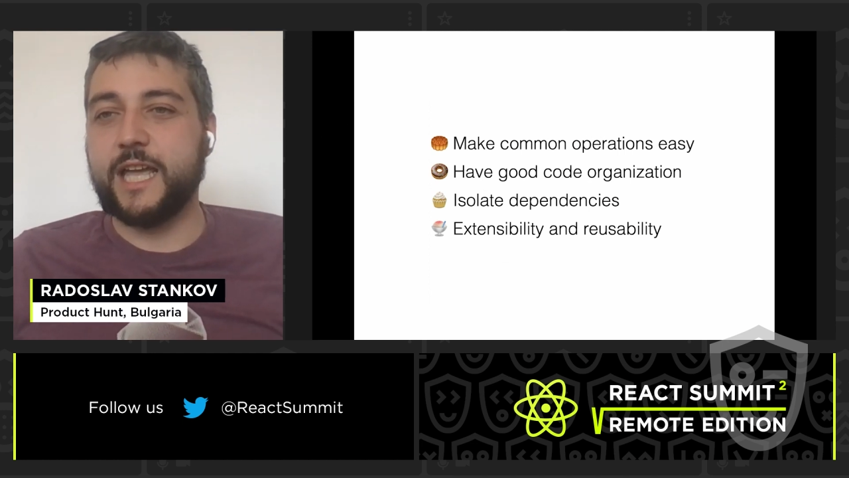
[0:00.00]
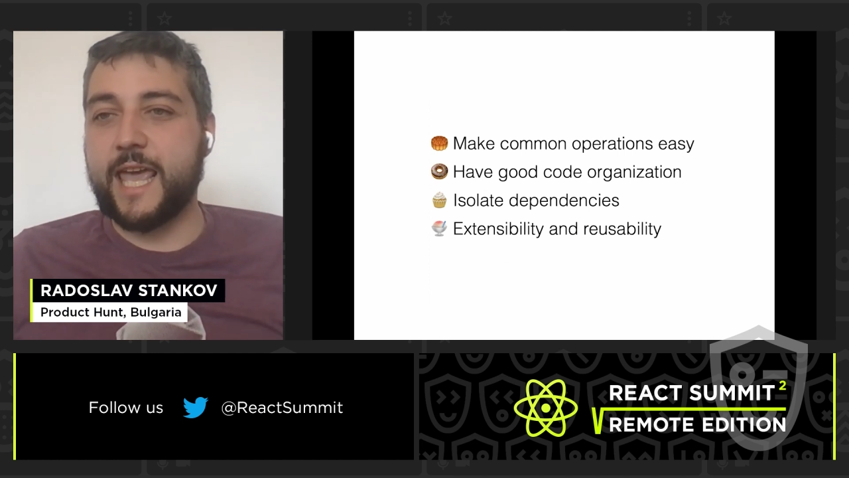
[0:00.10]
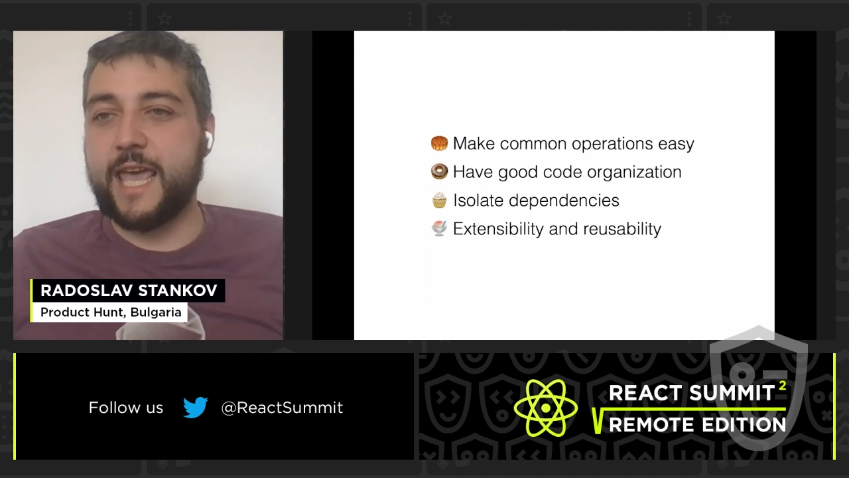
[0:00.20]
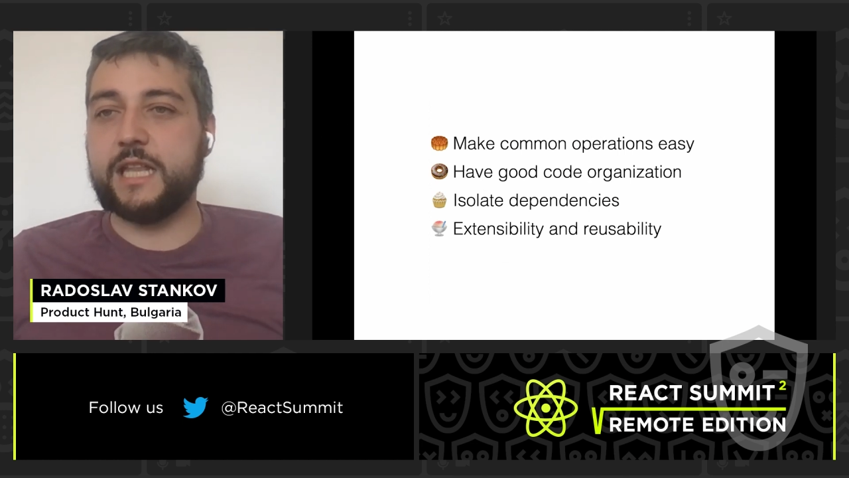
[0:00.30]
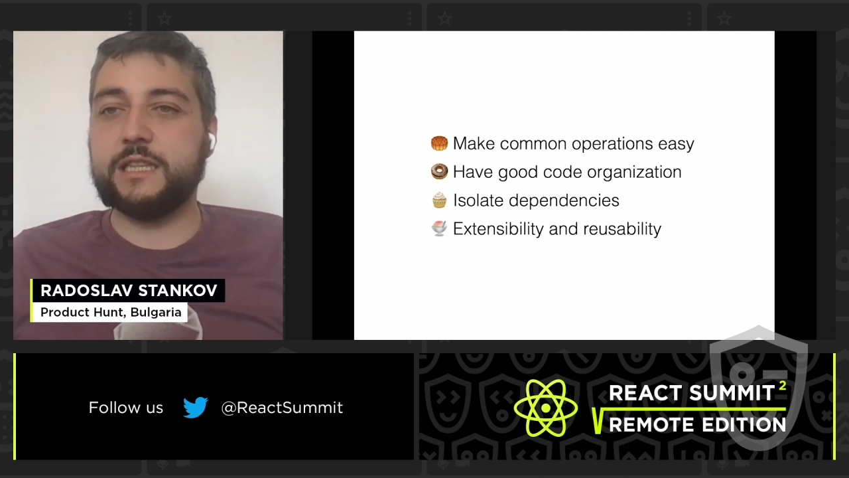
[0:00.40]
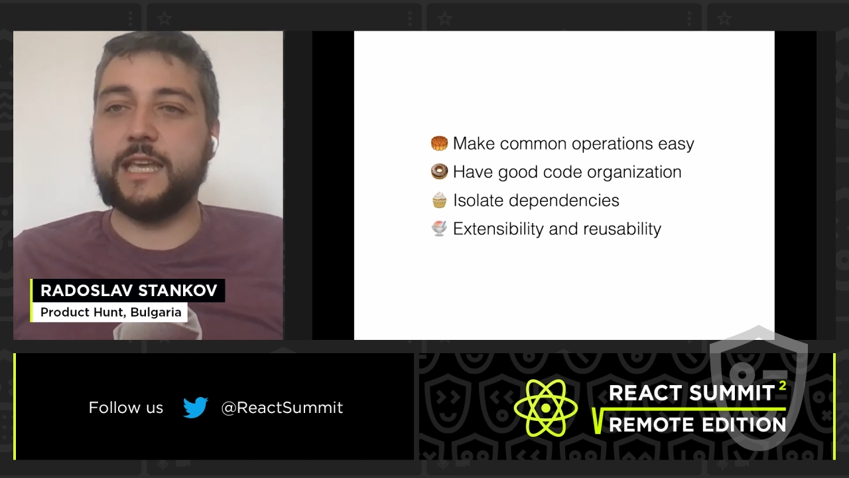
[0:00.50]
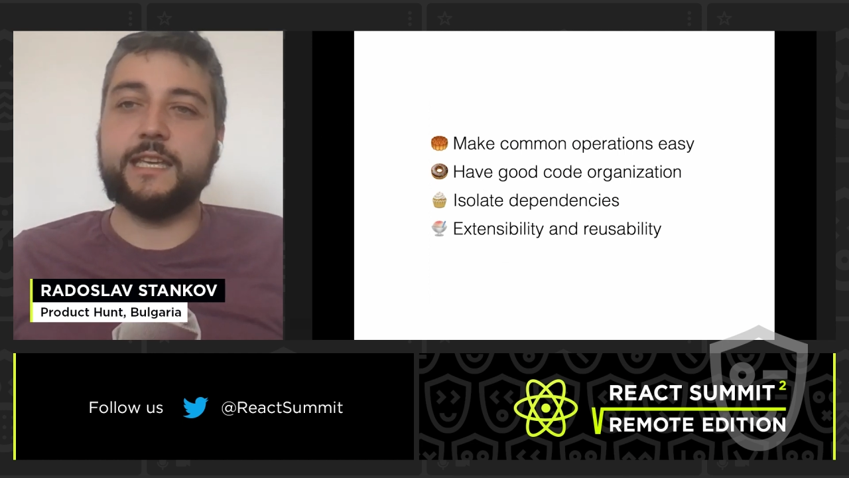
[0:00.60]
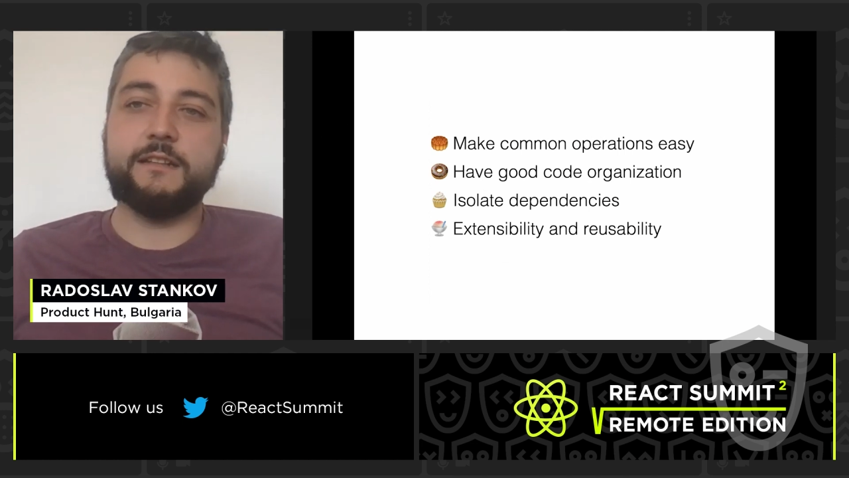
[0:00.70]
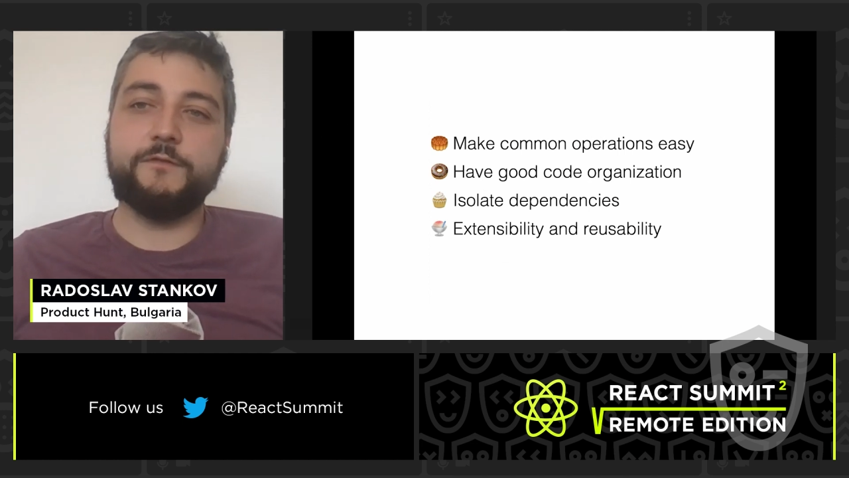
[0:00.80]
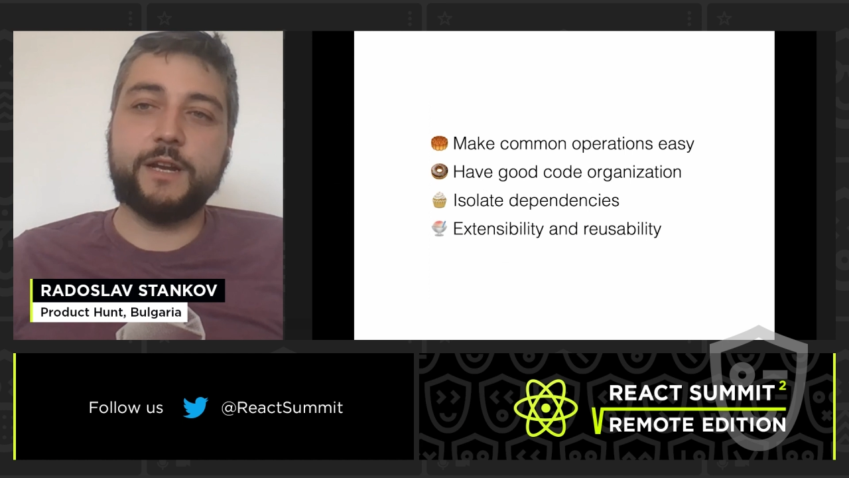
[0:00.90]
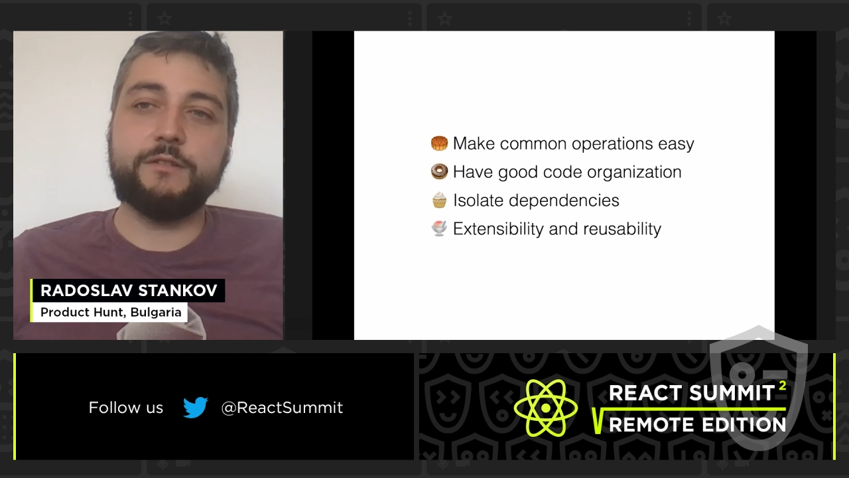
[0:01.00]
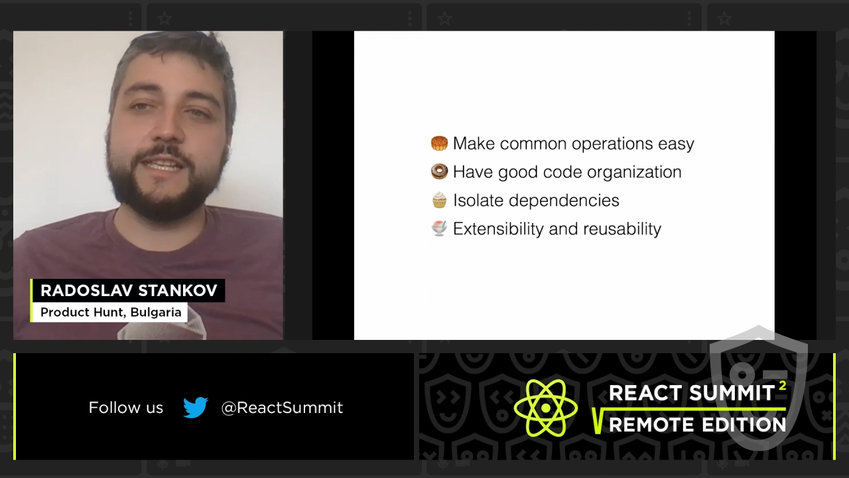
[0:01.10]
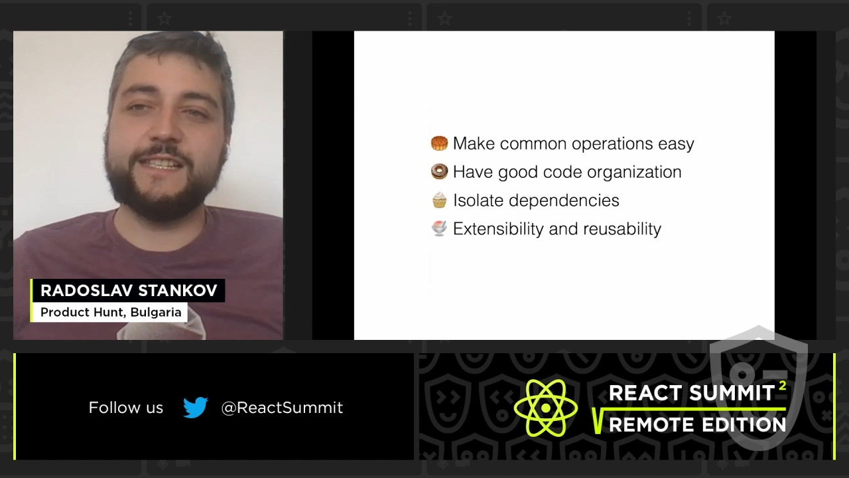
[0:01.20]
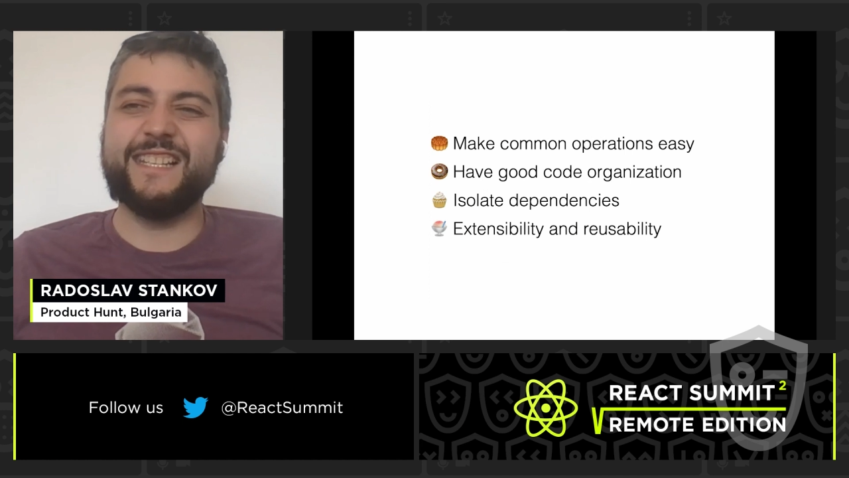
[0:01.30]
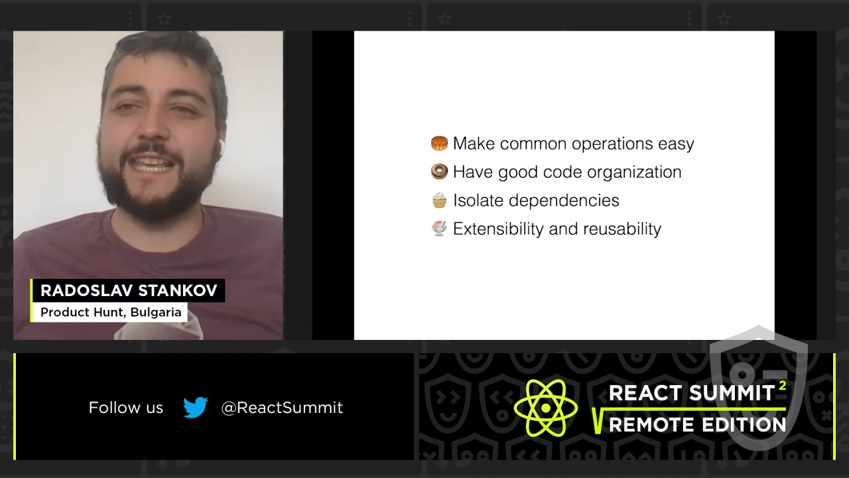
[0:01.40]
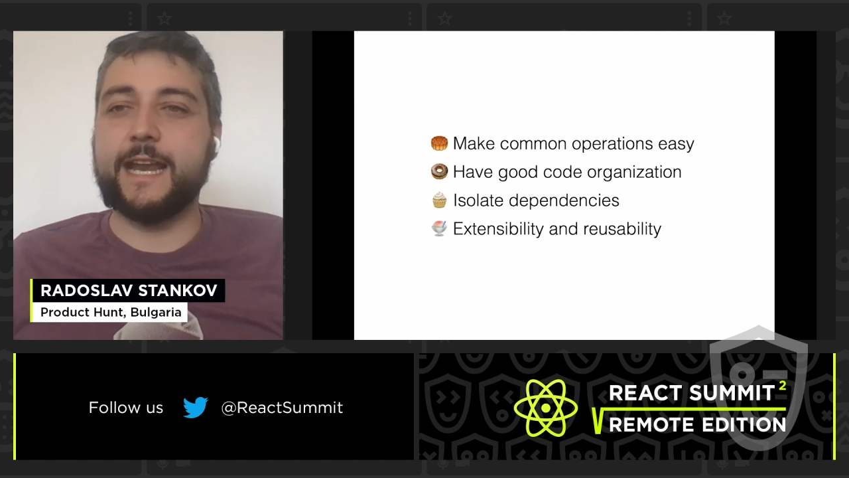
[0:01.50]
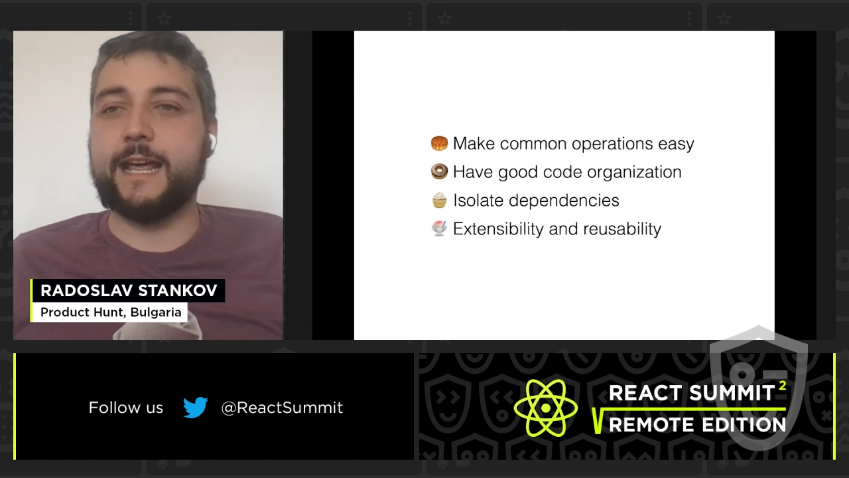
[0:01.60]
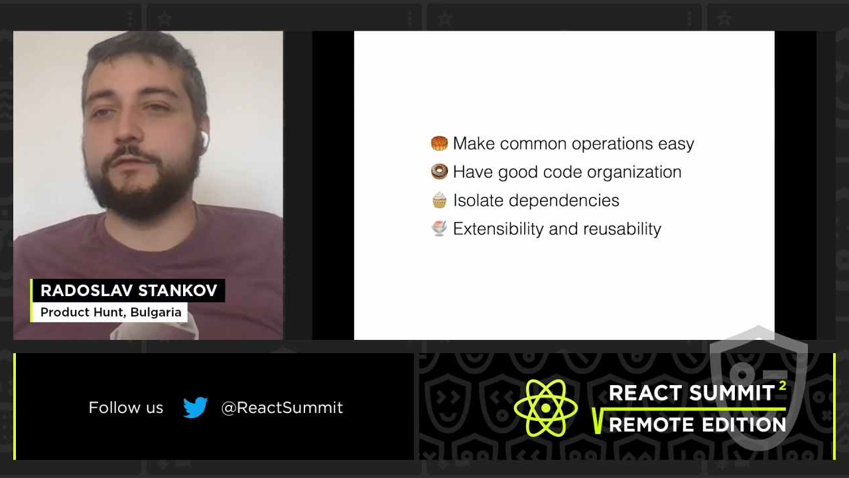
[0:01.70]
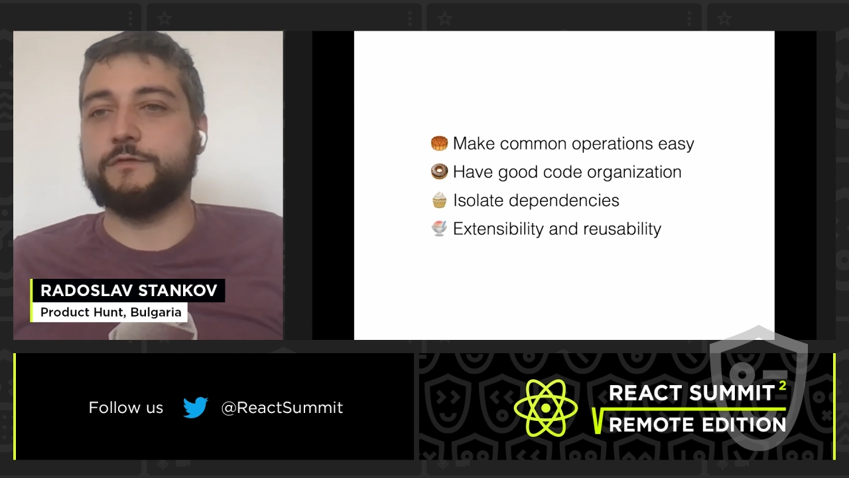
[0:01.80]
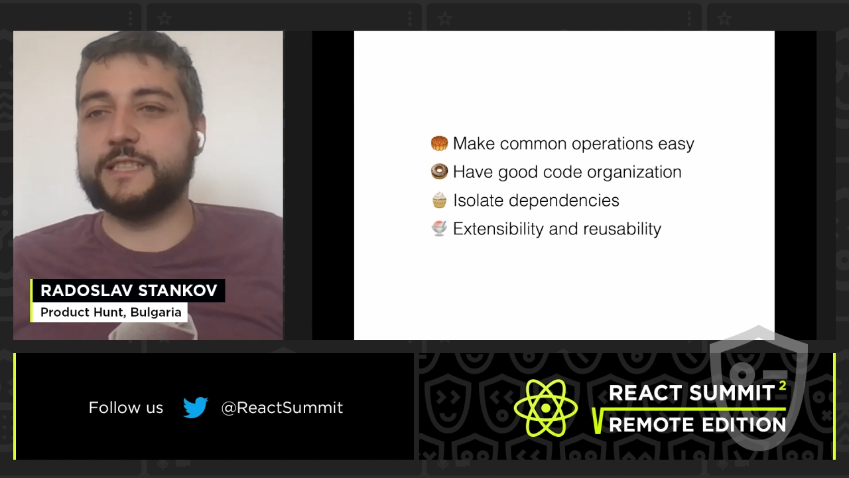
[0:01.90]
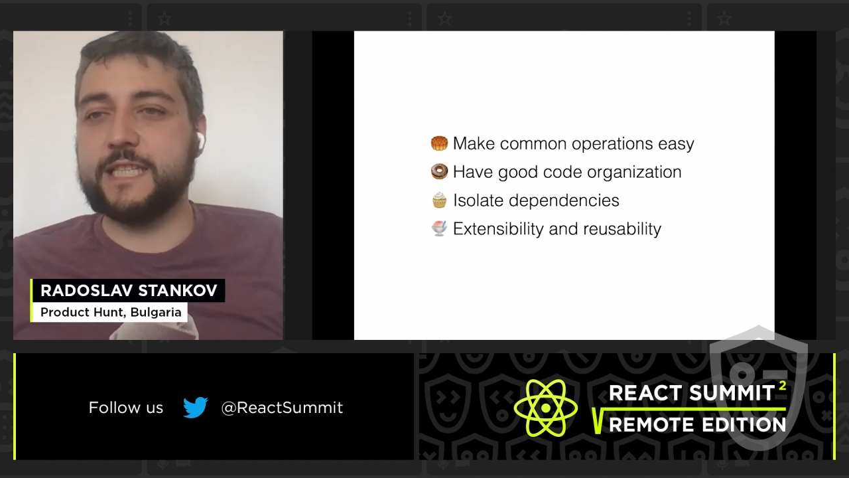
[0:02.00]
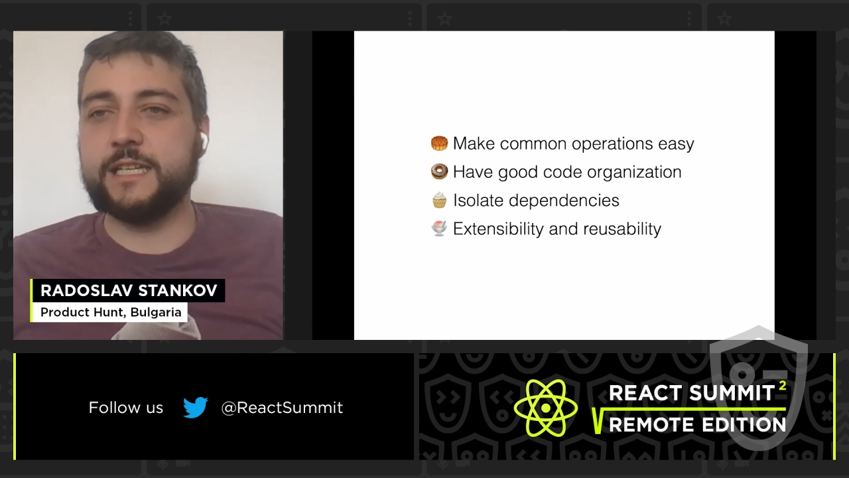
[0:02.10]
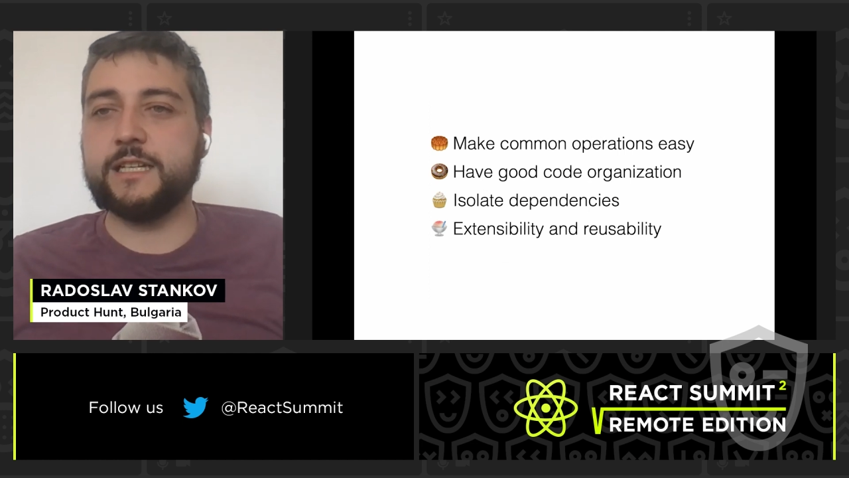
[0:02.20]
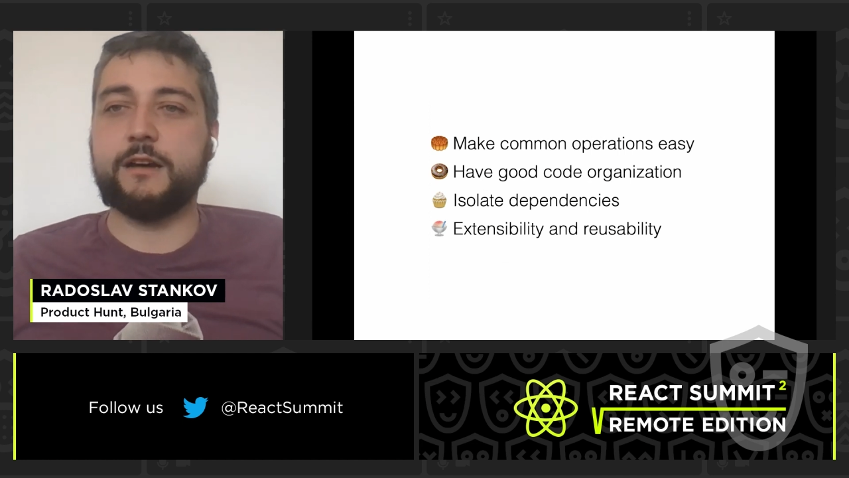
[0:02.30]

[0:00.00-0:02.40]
and they can very easily get out of sync,